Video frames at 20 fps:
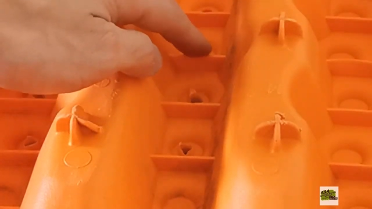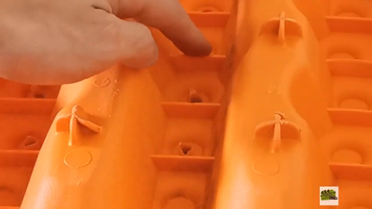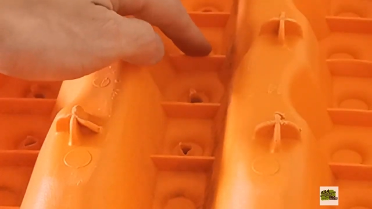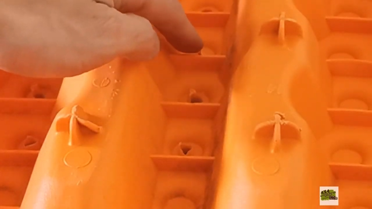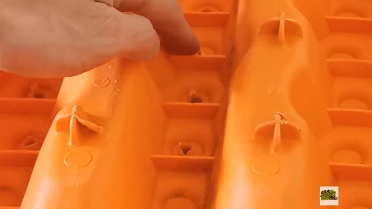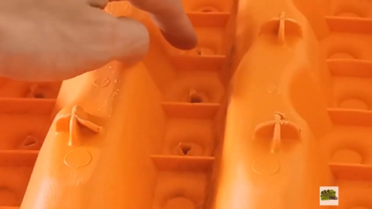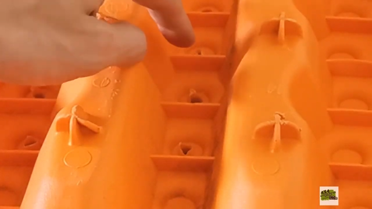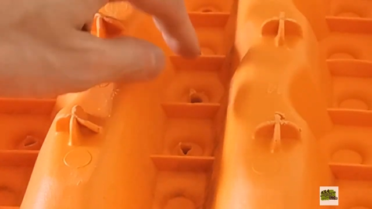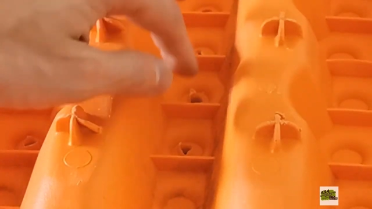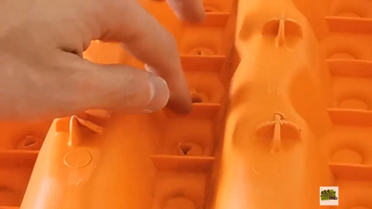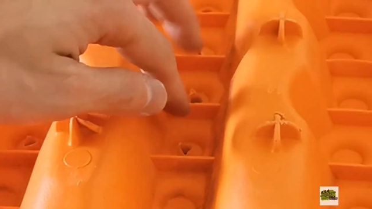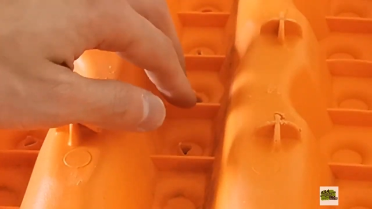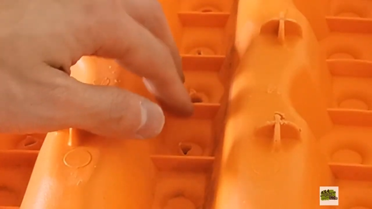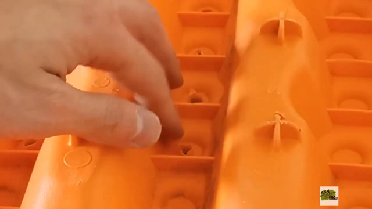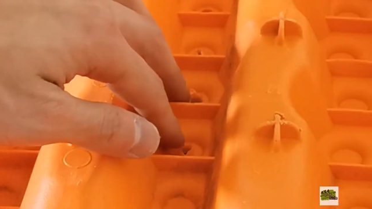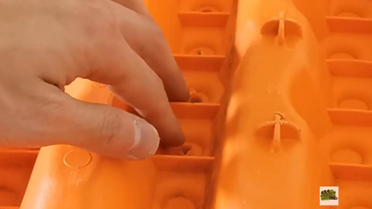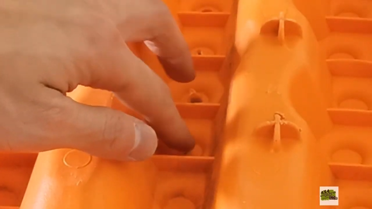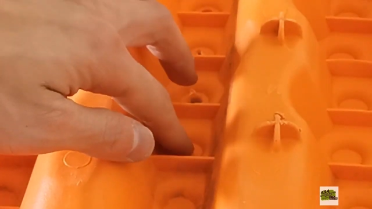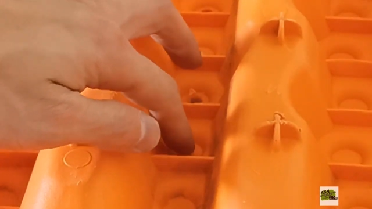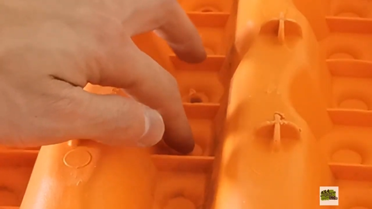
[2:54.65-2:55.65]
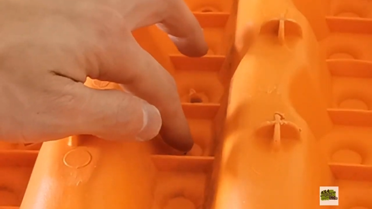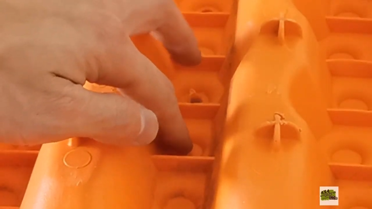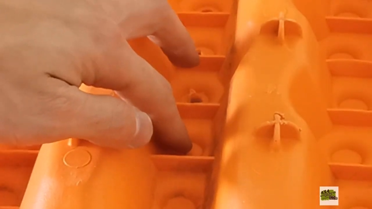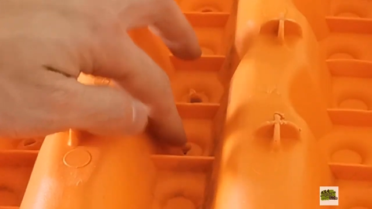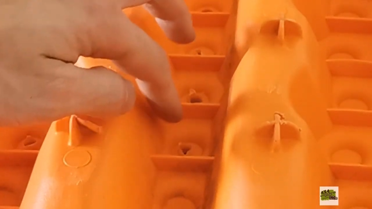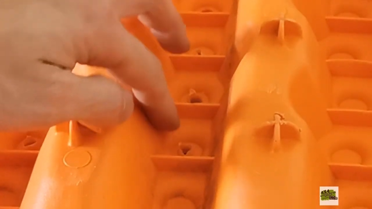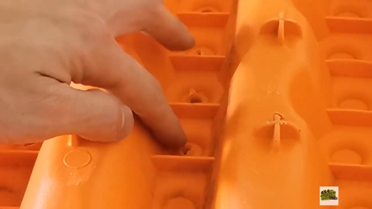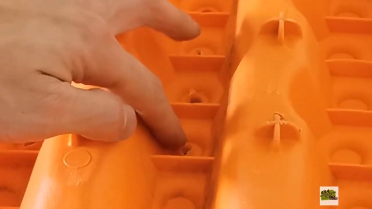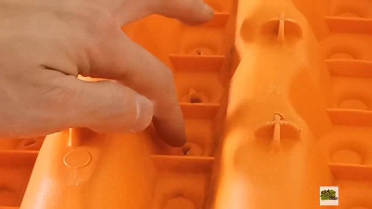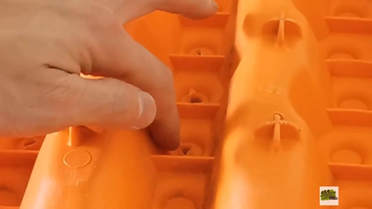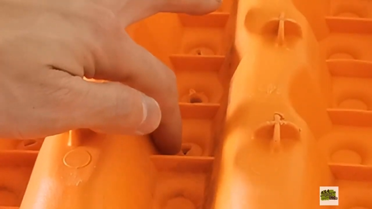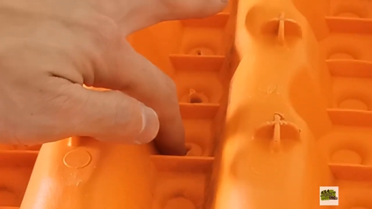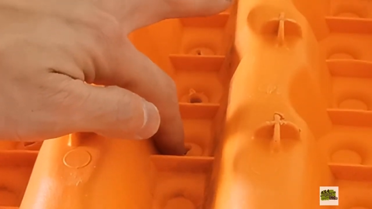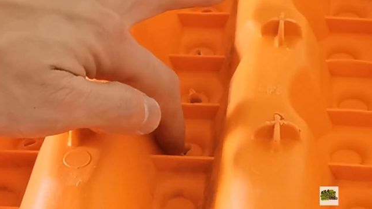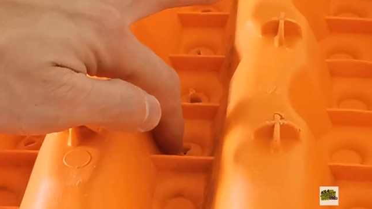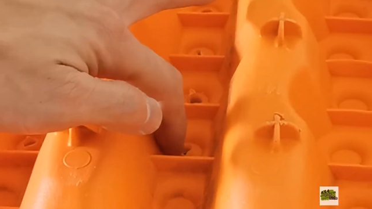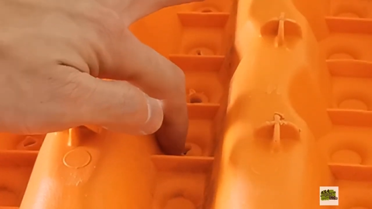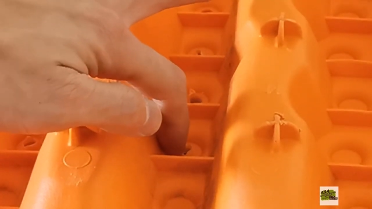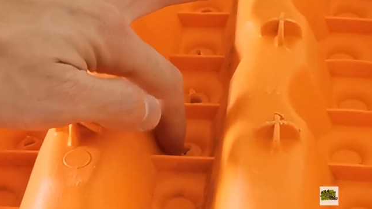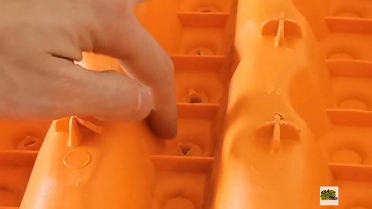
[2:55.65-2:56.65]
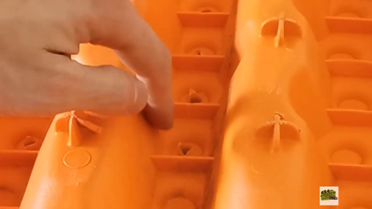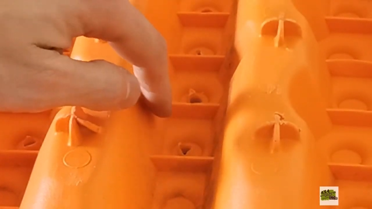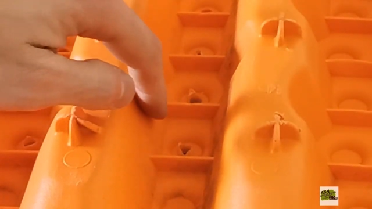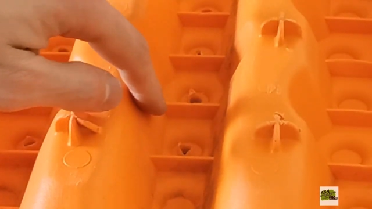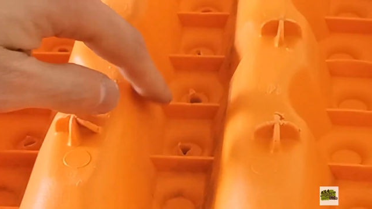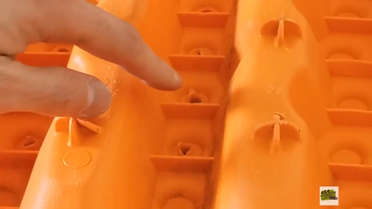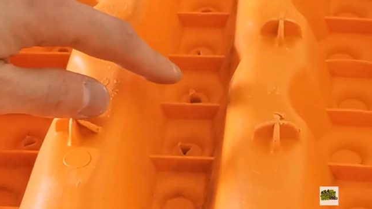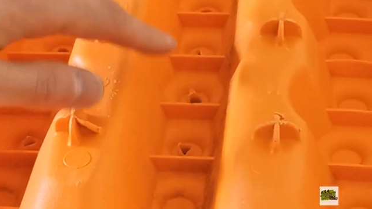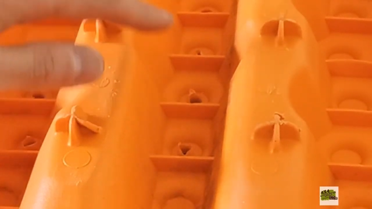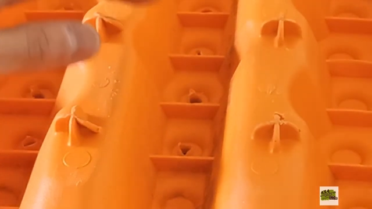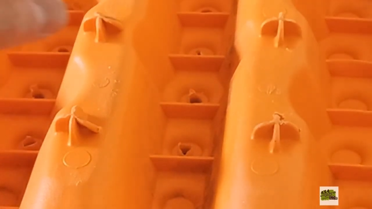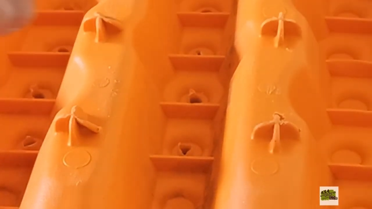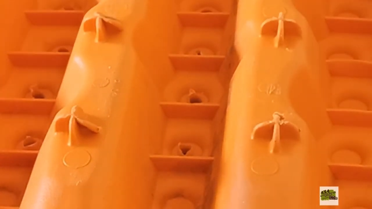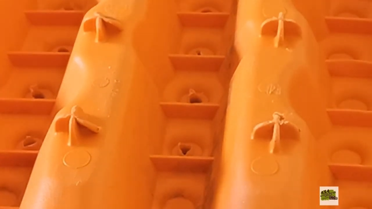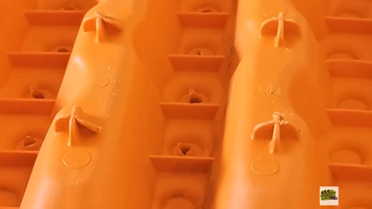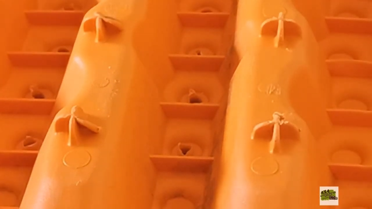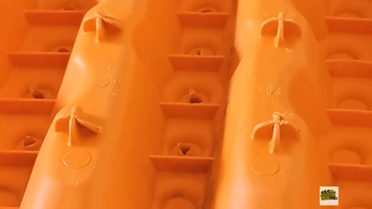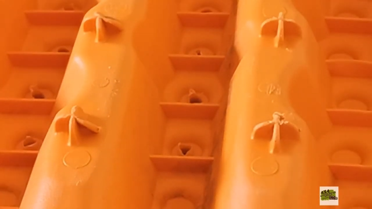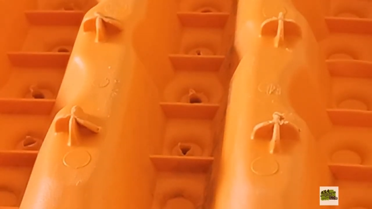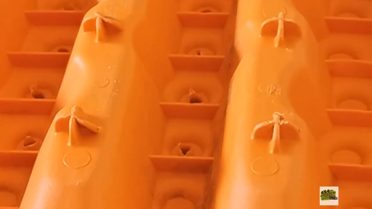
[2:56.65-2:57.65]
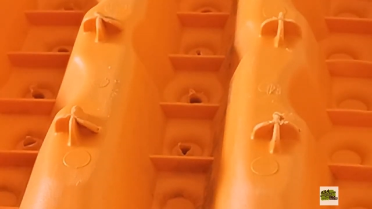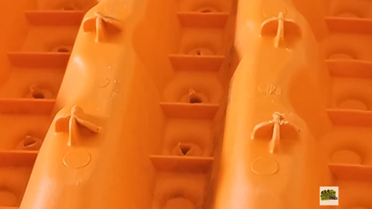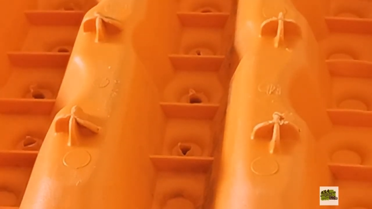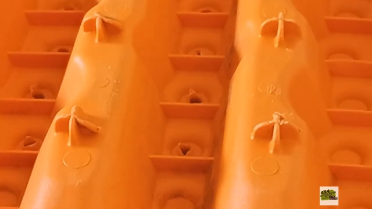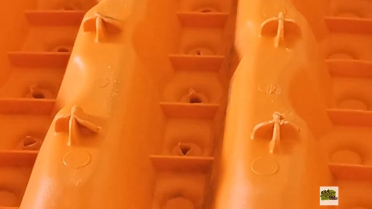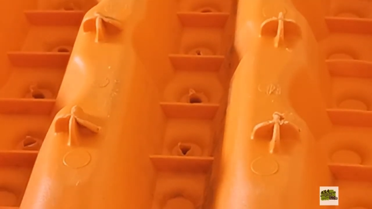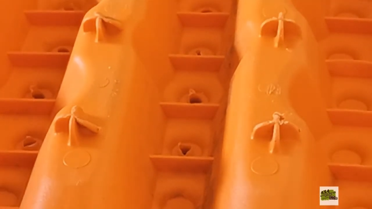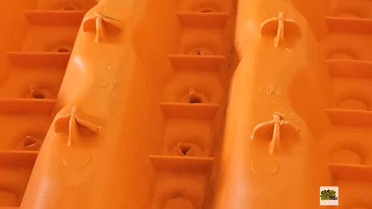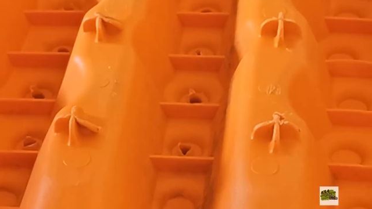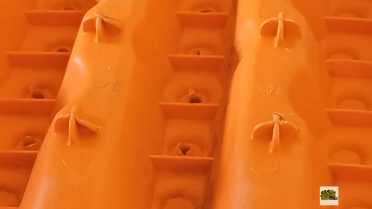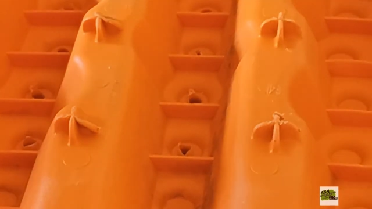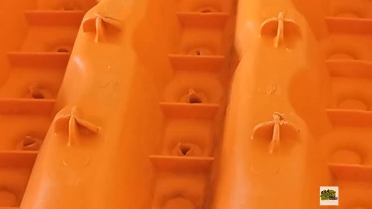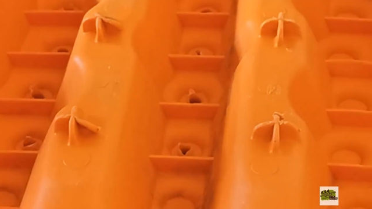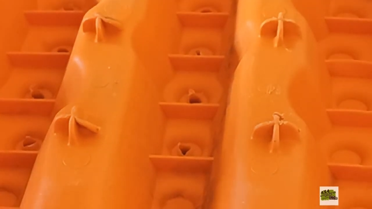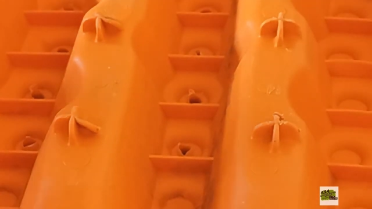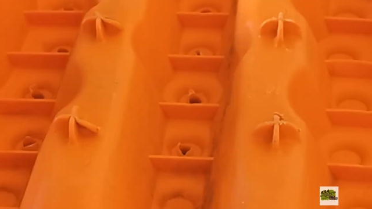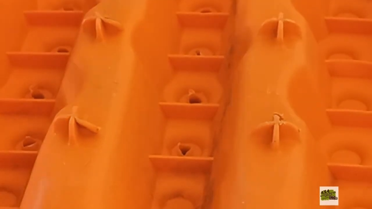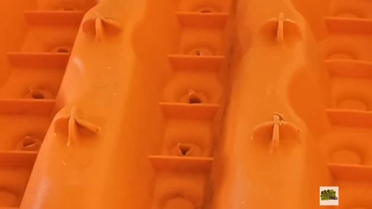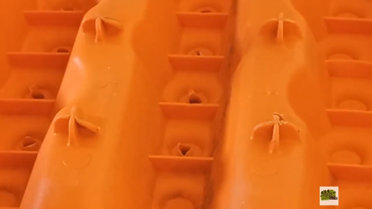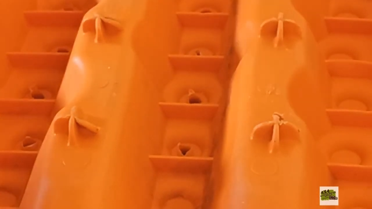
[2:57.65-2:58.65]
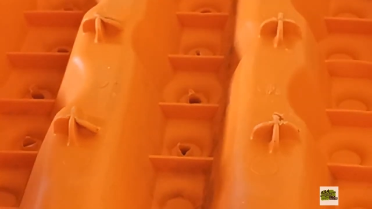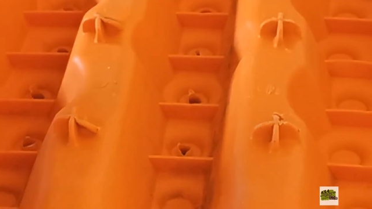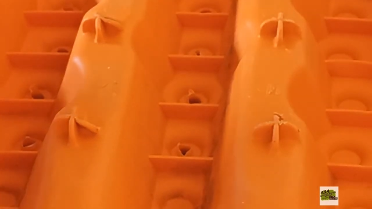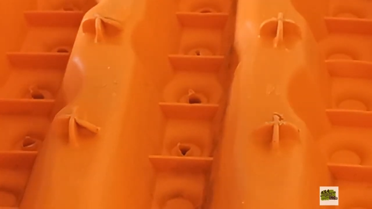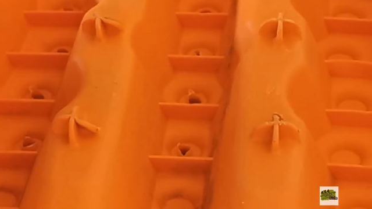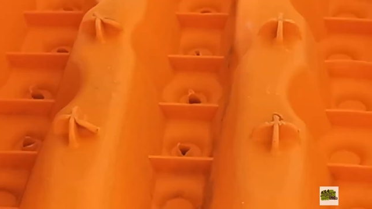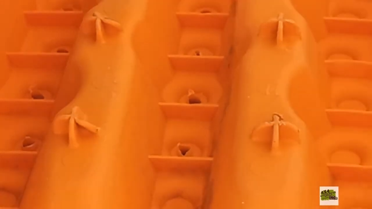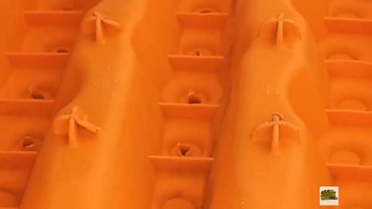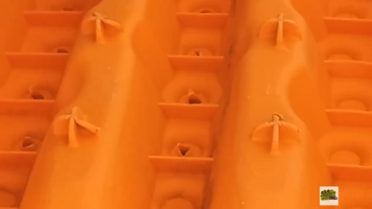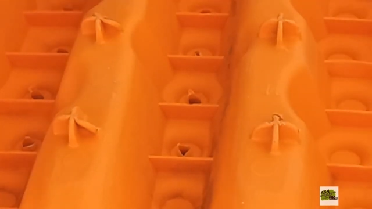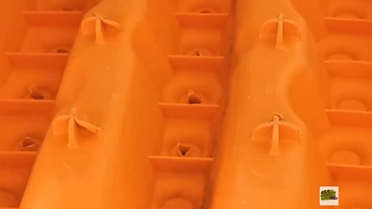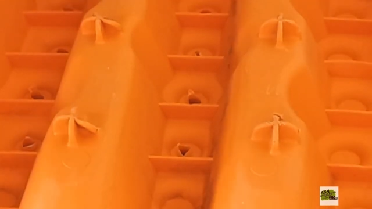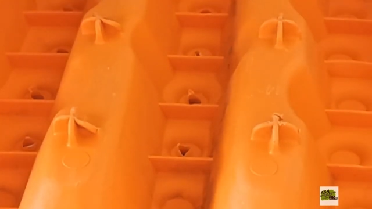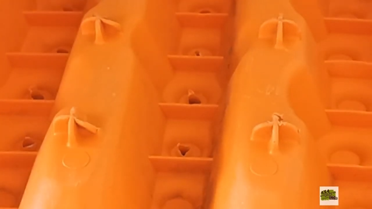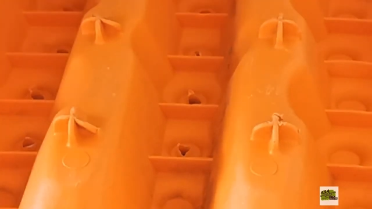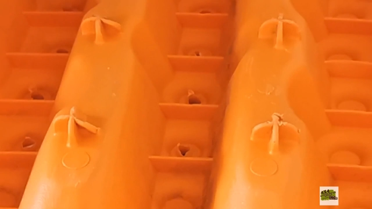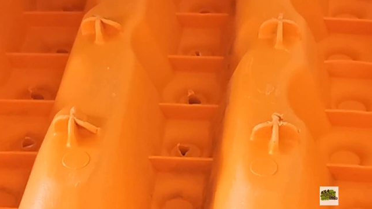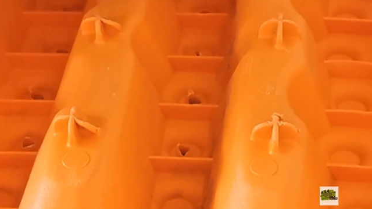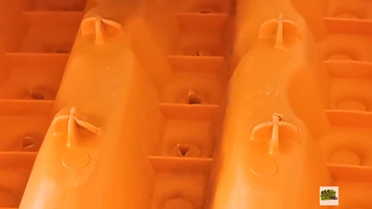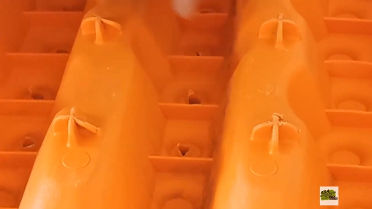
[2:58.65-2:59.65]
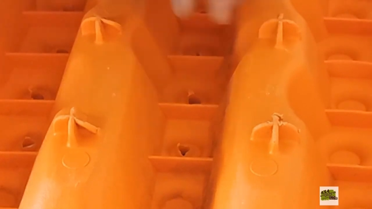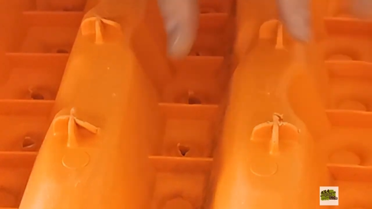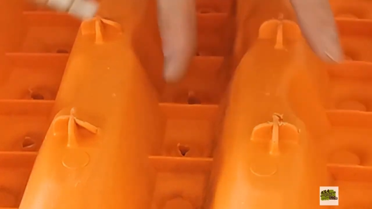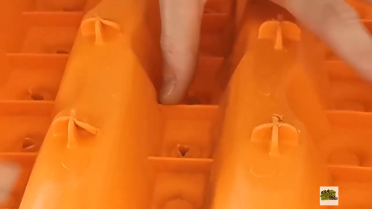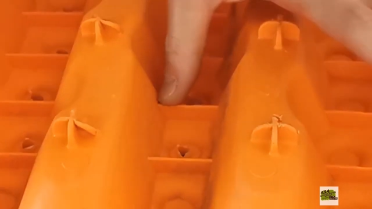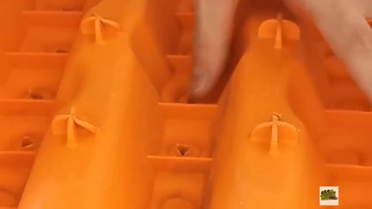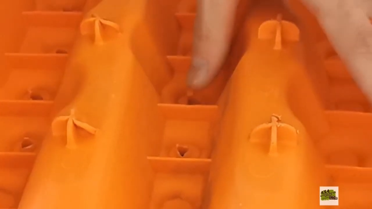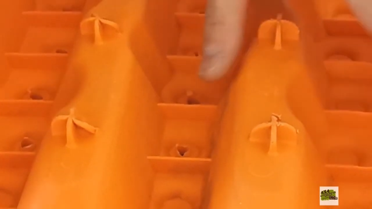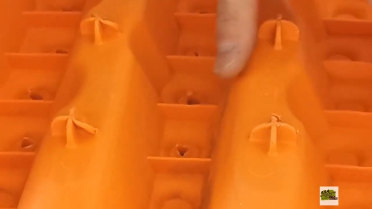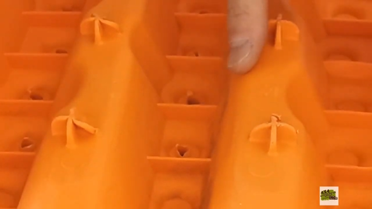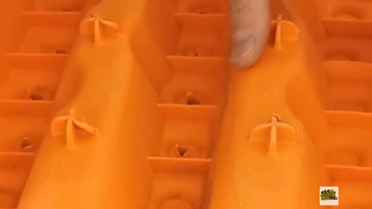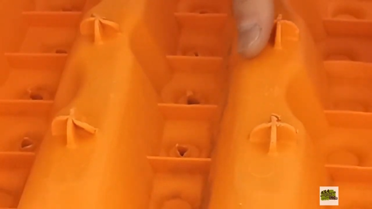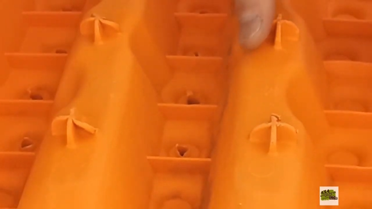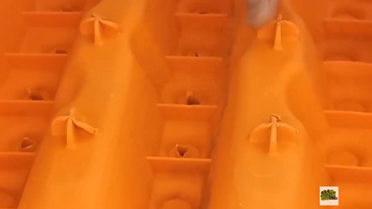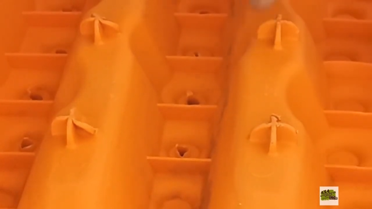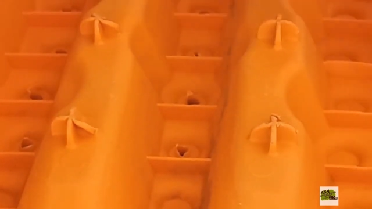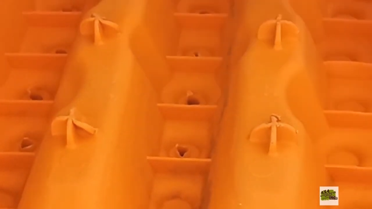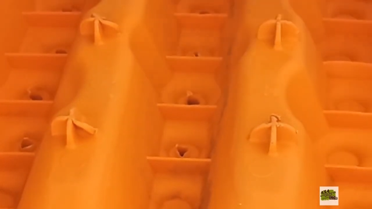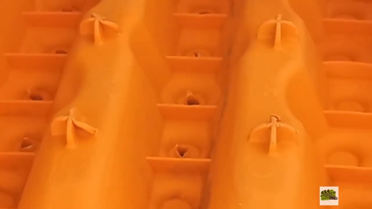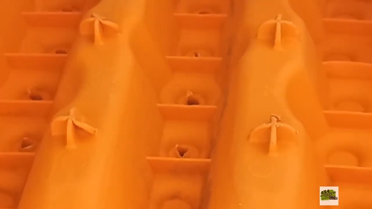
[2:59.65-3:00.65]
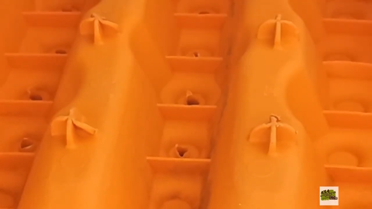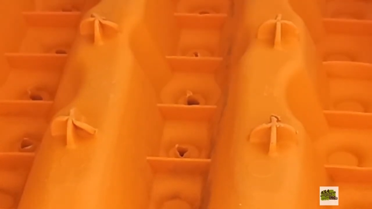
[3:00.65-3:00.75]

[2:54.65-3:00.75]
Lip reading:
Nobody's mouth can be seen.